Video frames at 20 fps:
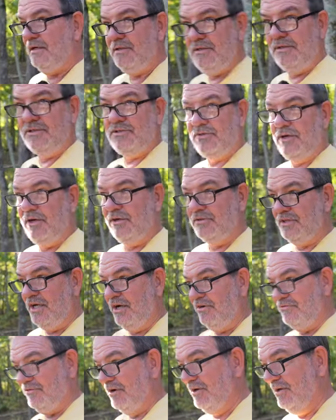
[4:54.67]
This trail is
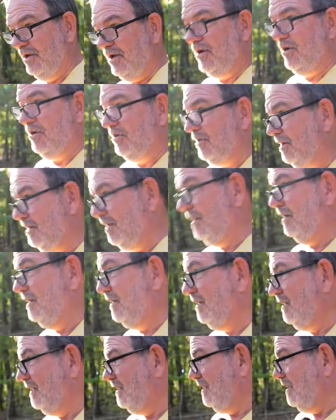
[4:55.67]
not very long,
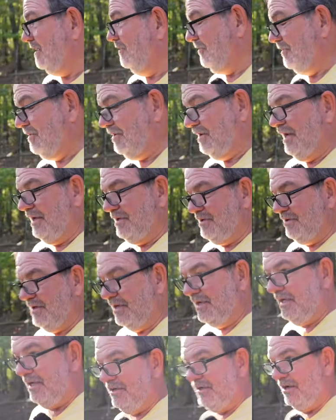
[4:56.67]
and when you get to the
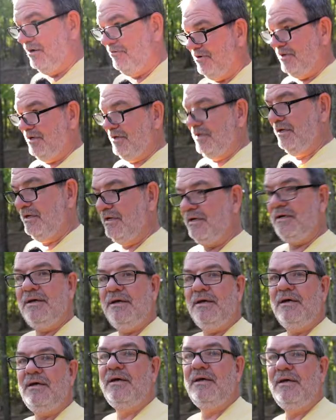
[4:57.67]
end of it,
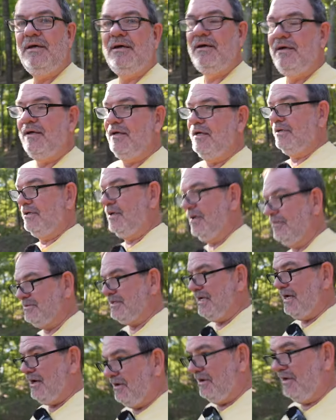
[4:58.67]
it comes
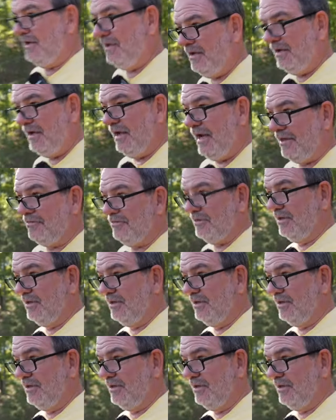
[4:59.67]
out at